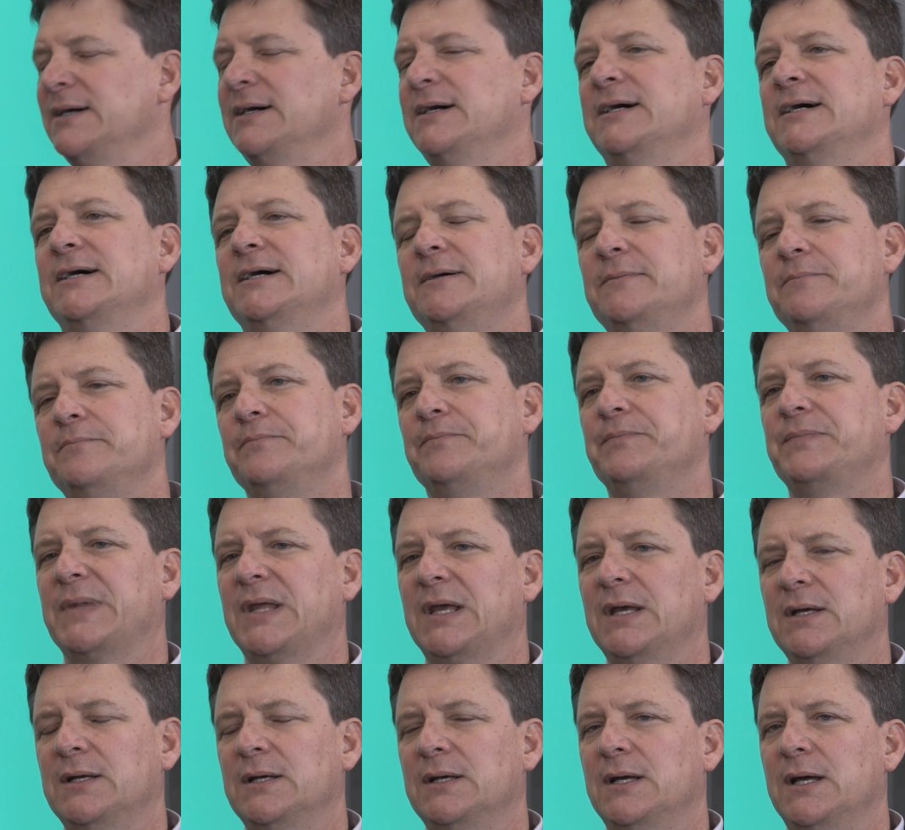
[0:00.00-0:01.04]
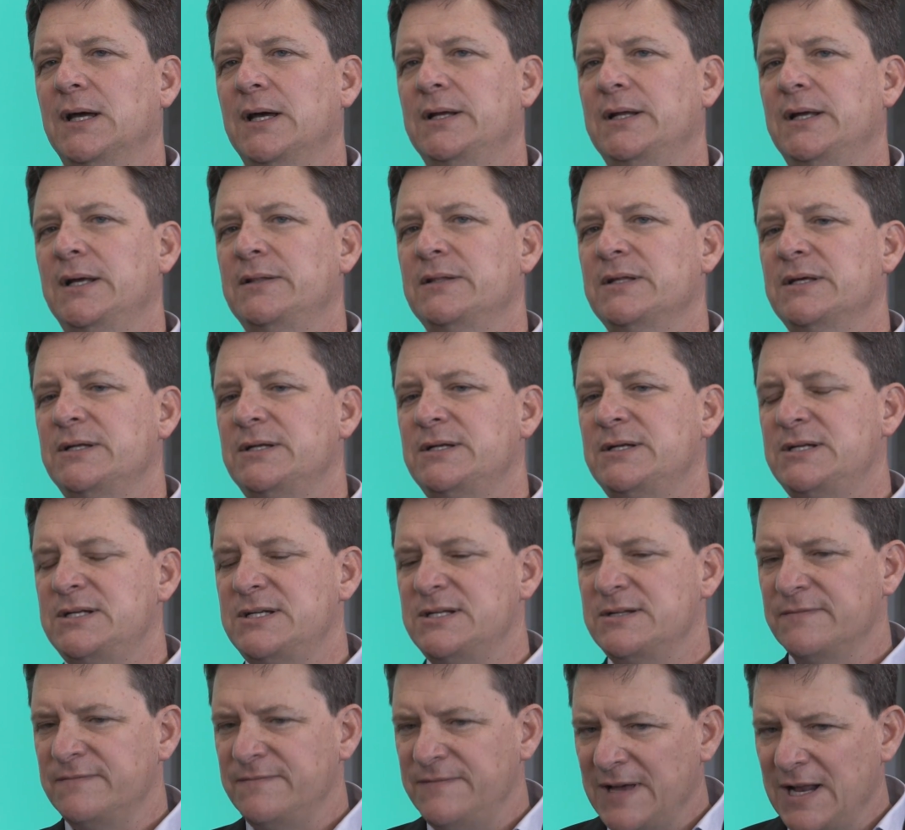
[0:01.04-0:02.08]
And in the
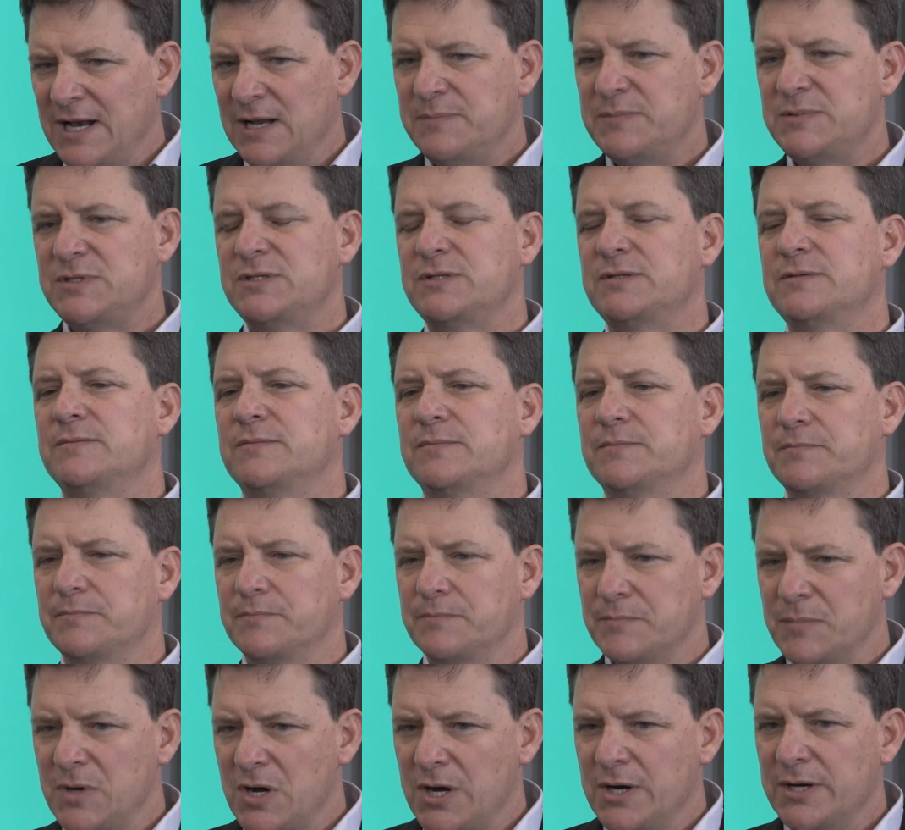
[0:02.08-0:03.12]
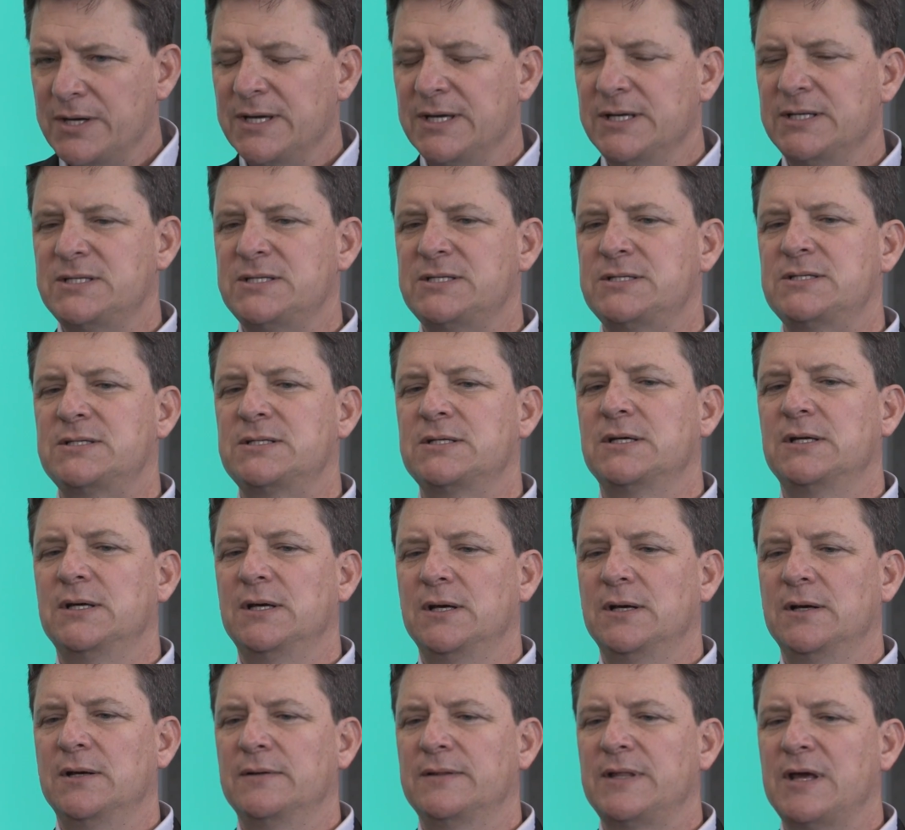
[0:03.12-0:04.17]
developed markets,
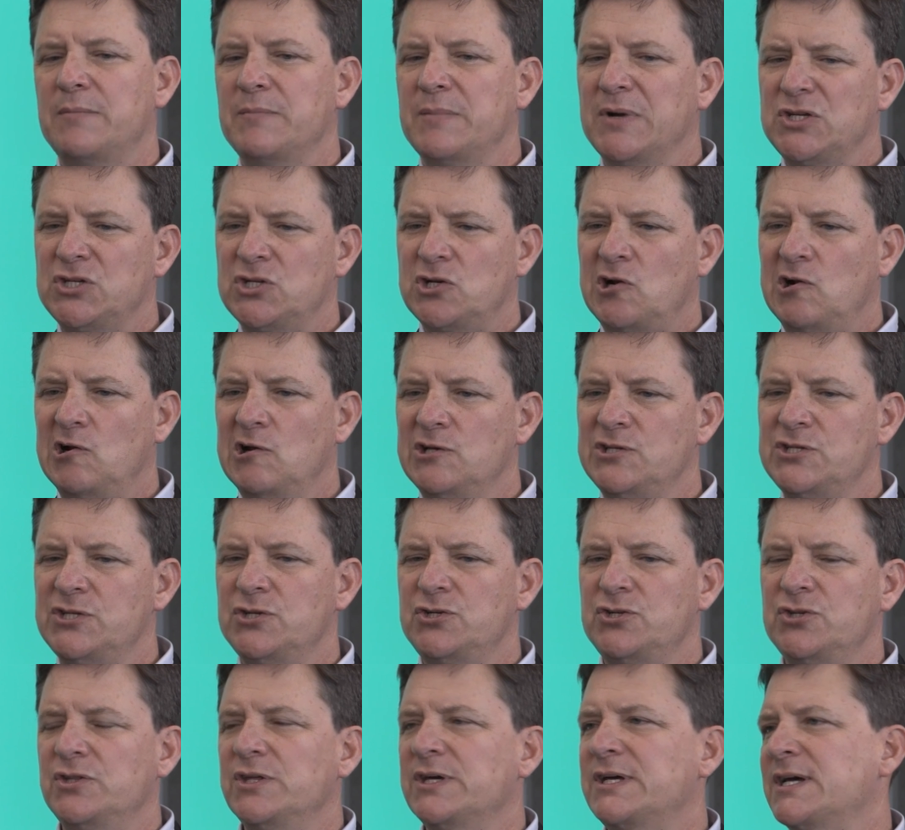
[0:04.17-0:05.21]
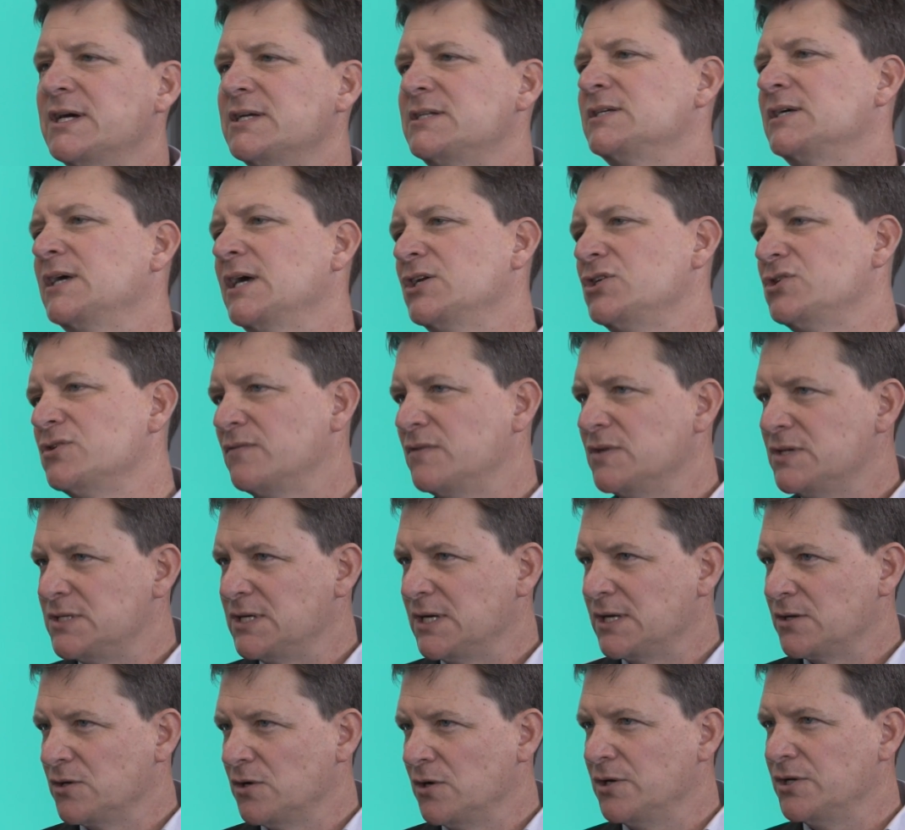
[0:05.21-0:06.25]
they're much closer to the cutting edge of the
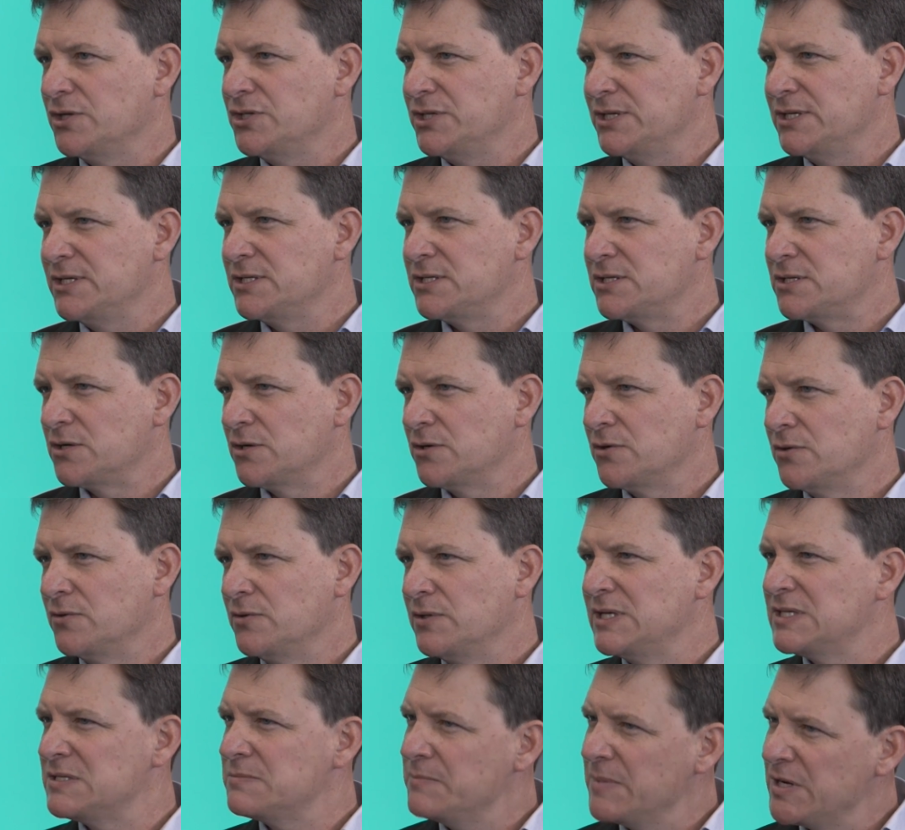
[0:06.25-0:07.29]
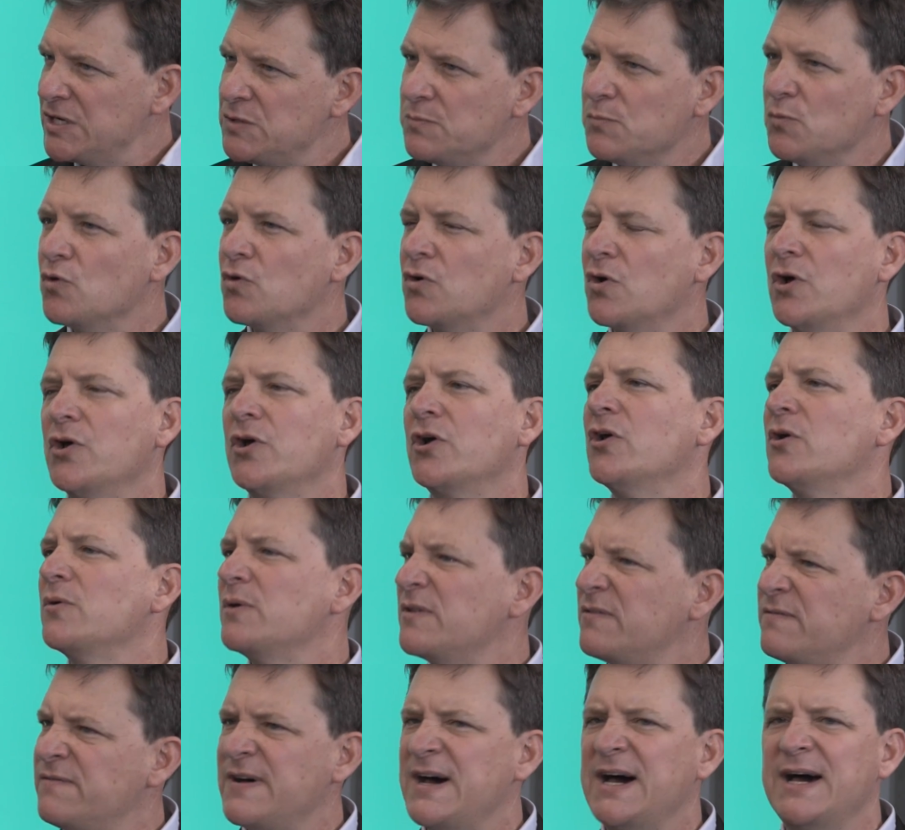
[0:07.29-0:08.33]
technologies. So there's much more going on
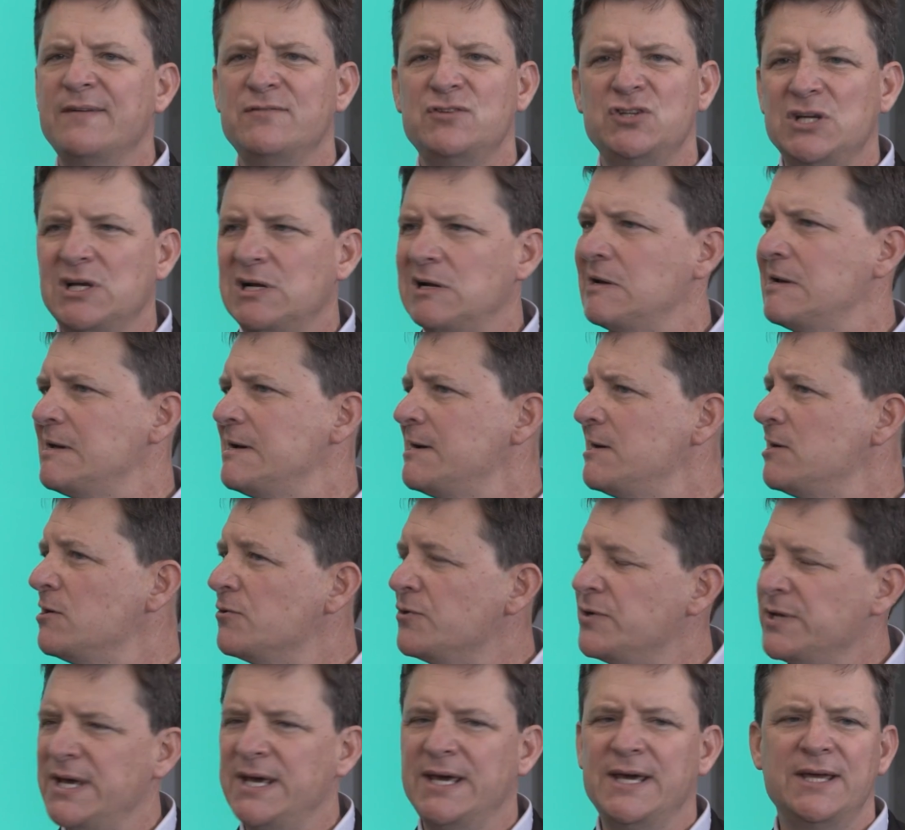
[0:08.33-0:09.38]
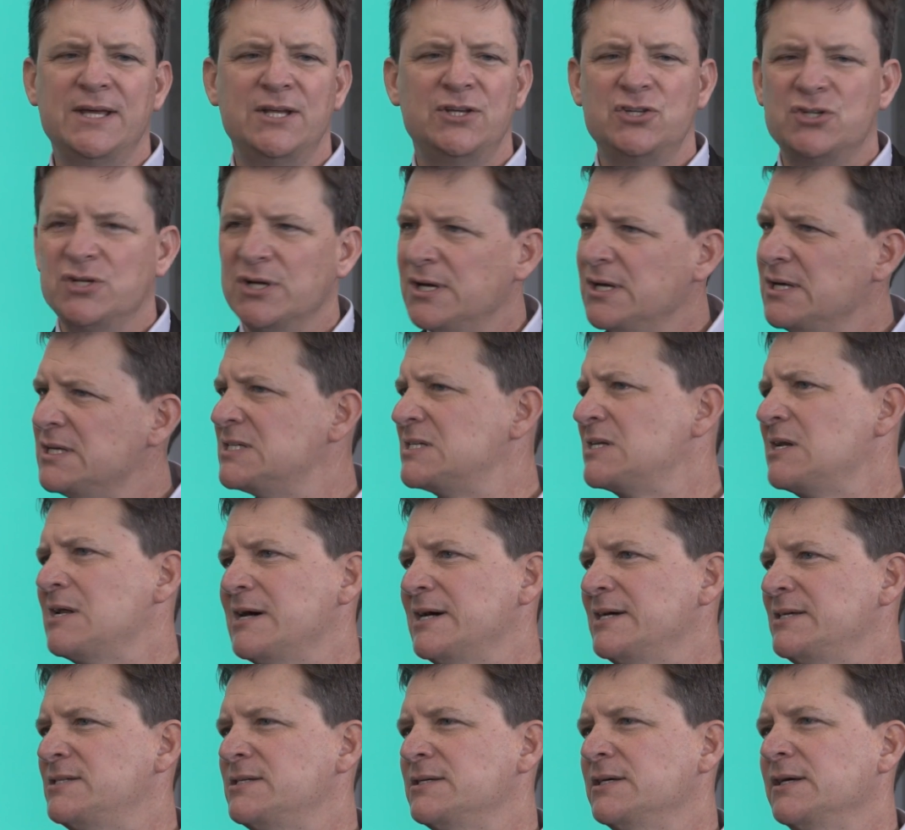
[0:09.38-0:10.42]
with 5G cloud, edge,
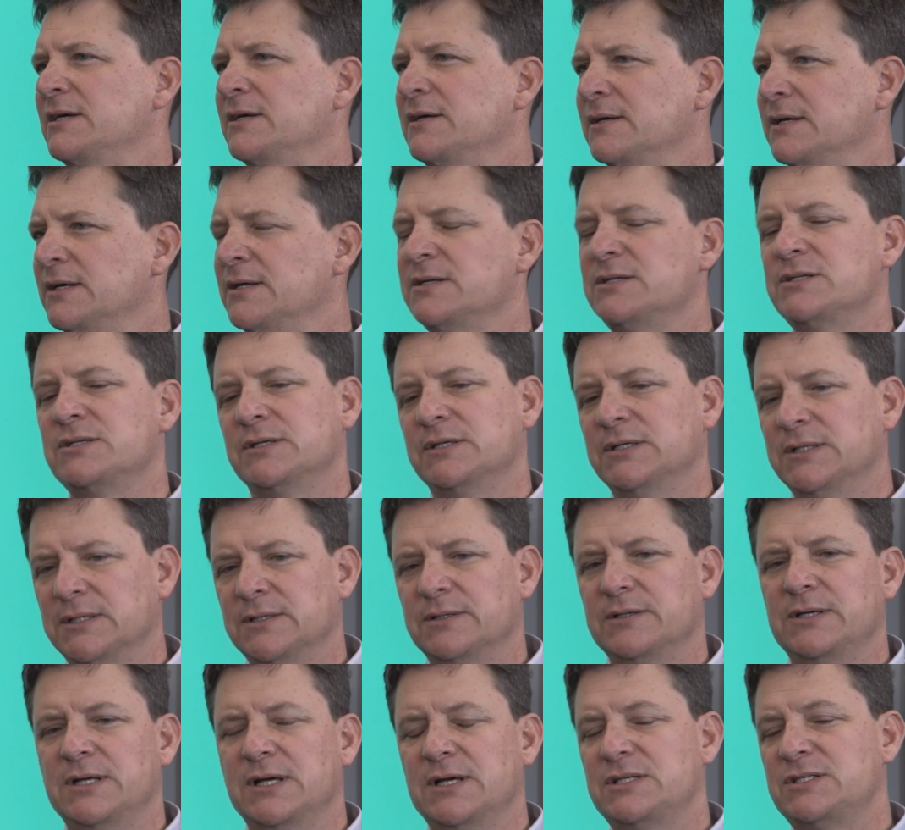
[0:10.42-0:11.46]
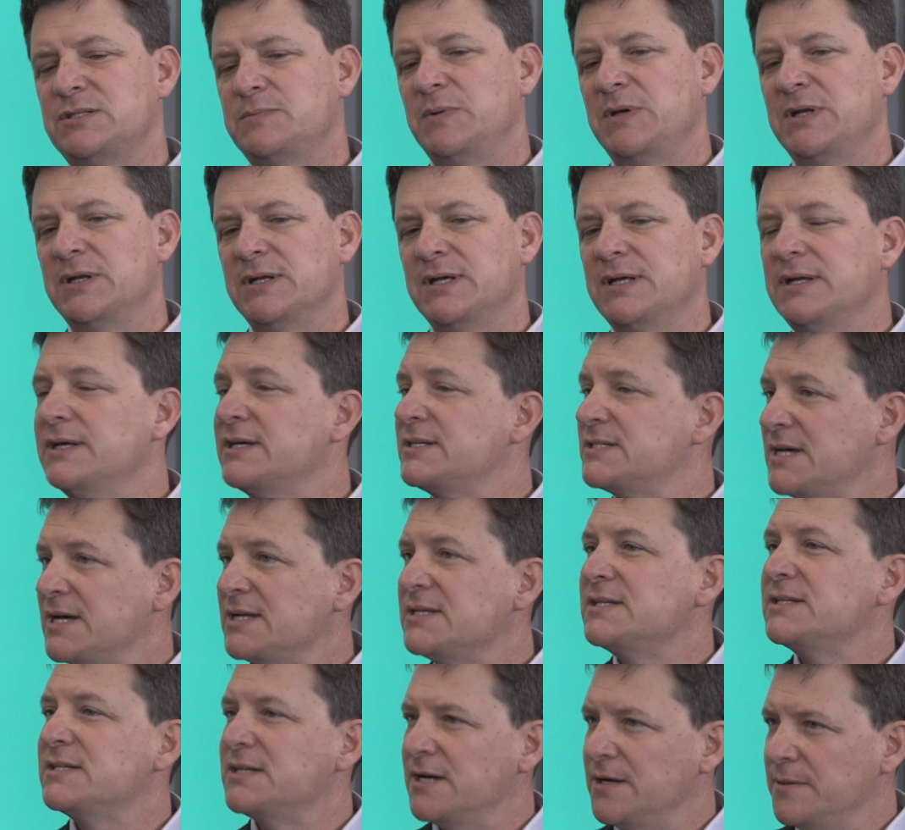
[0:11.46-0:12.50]
slicing, and yeah, it's been an
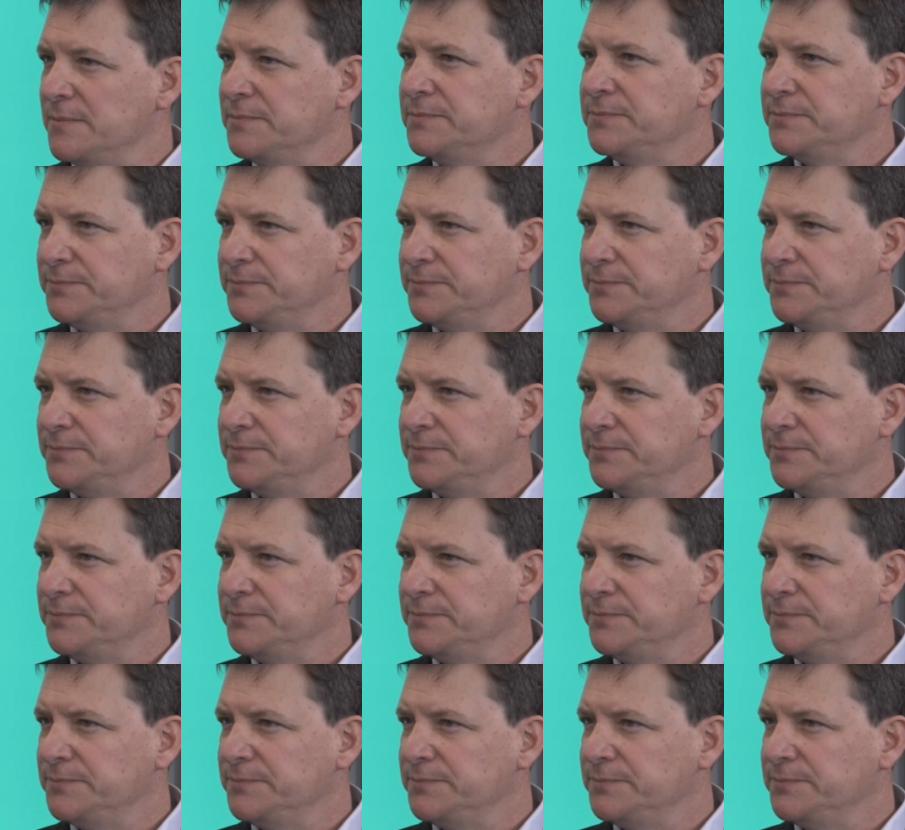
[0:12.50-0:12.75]
exciting time.